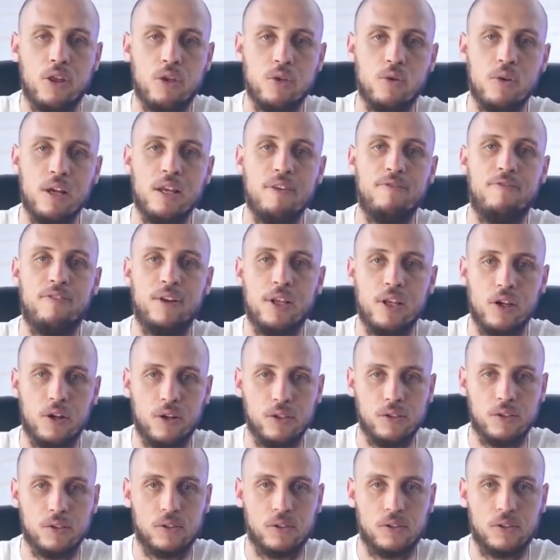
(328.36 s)
three
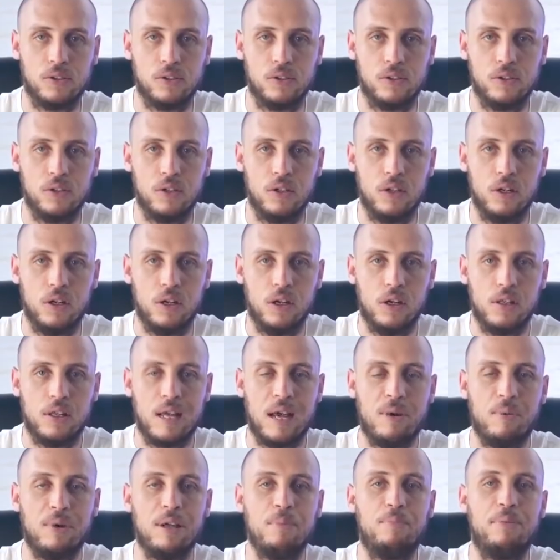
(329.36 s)
videos
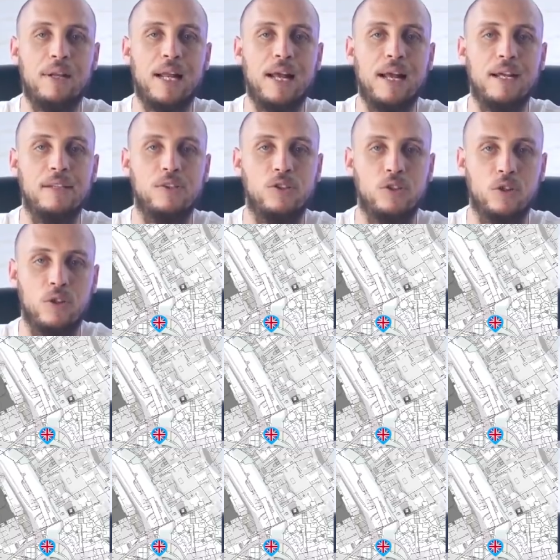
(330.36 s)
that we plan